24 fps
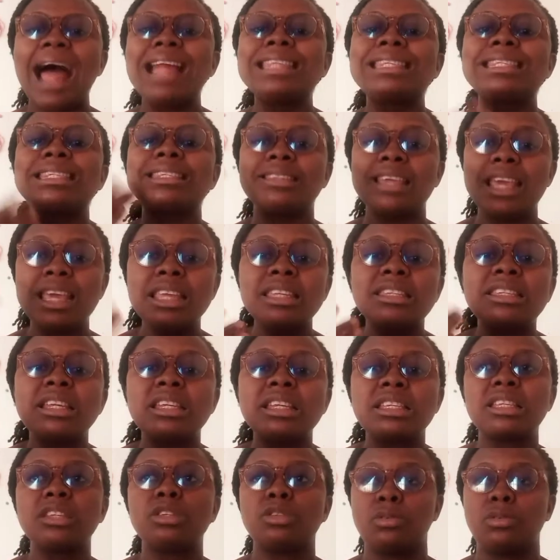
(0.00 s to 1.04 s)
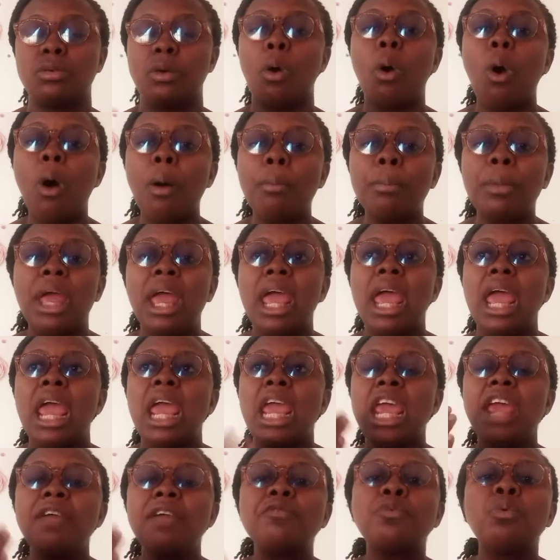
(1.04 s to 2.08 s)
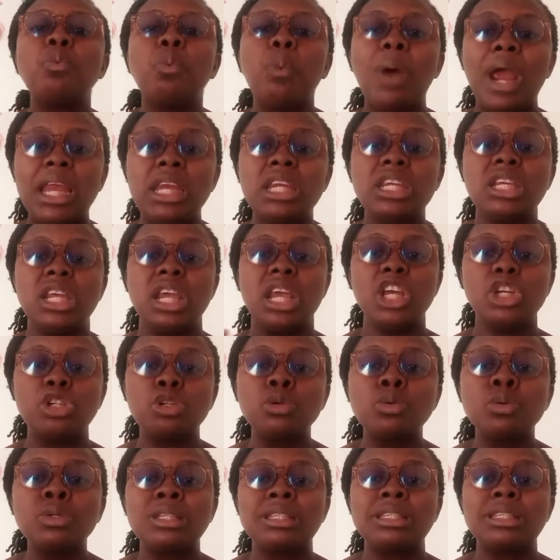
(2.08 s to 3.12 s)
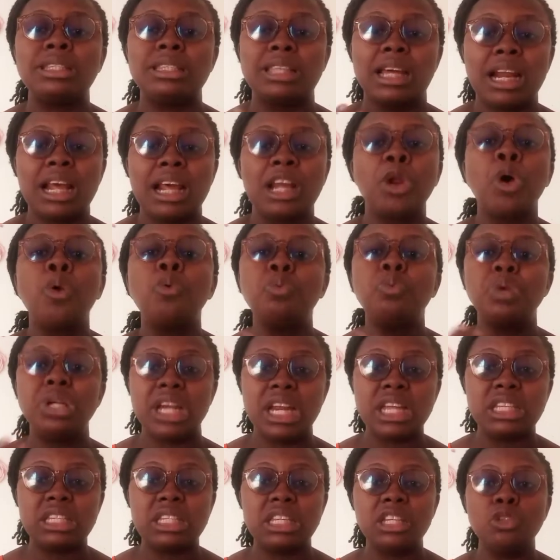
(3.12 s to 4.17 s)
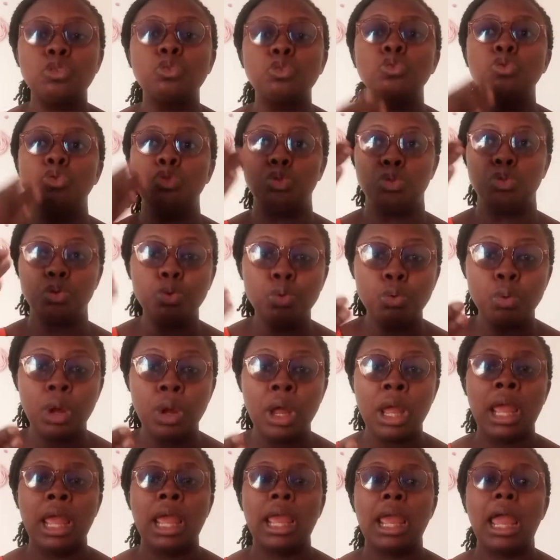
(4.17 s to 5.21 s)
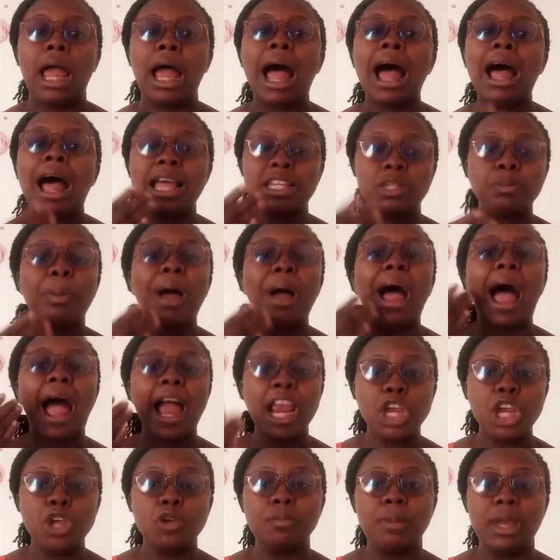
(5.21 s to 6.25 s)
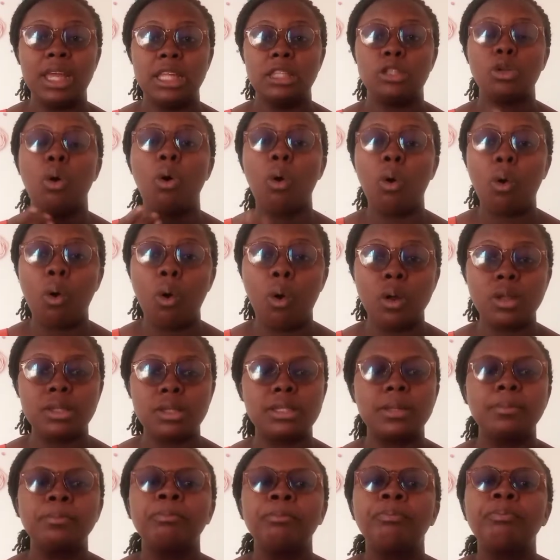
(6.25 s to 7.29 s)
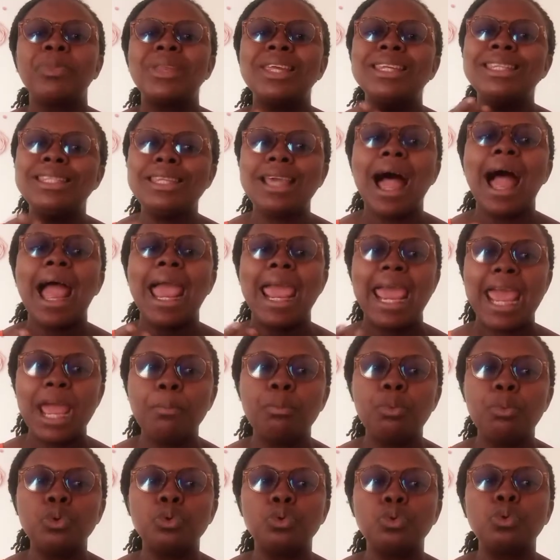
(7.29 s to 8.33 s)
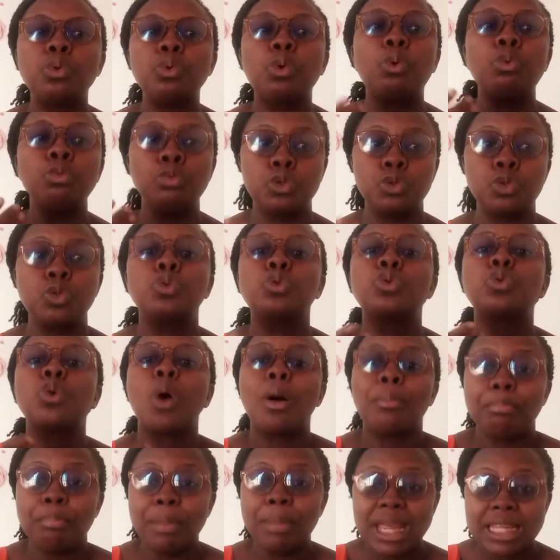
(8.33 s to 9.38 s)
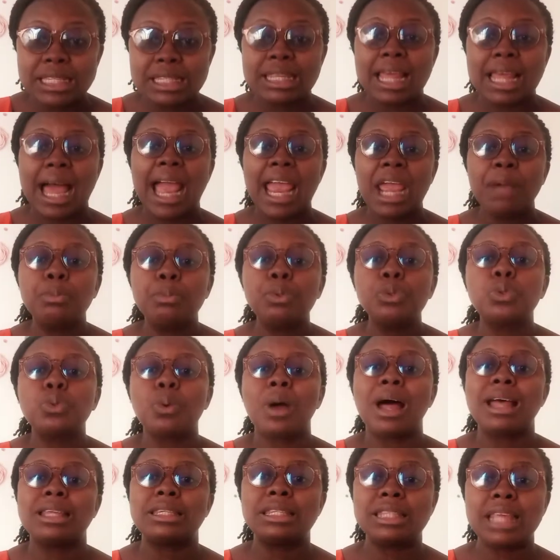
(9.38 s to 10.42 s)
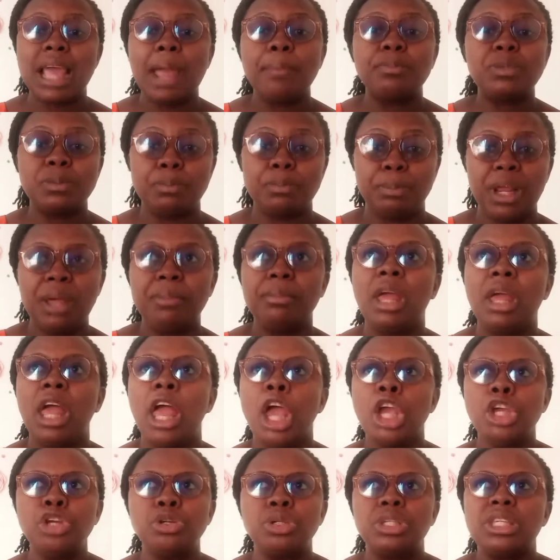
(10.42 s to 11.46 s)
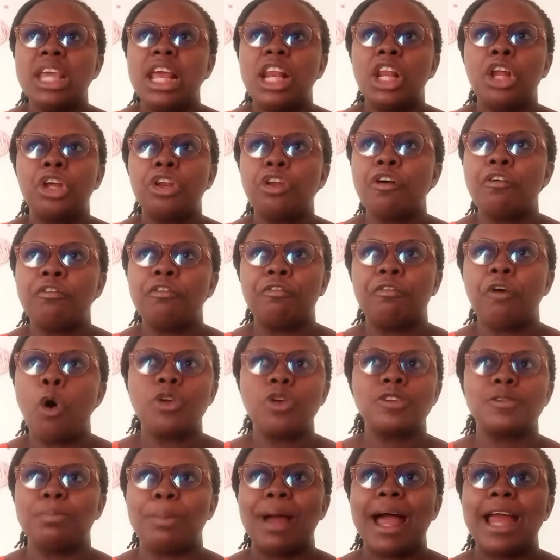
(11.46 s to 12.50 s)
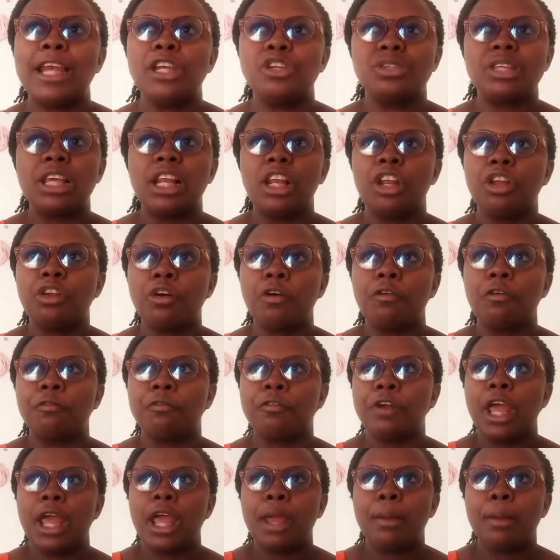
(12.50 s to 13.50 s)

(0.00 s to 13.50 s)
at instances to come, even when issues that are not relating to you as per argument or cause, they are able to submit, they are able to accept blame. You see a lot of husband, you see a lot of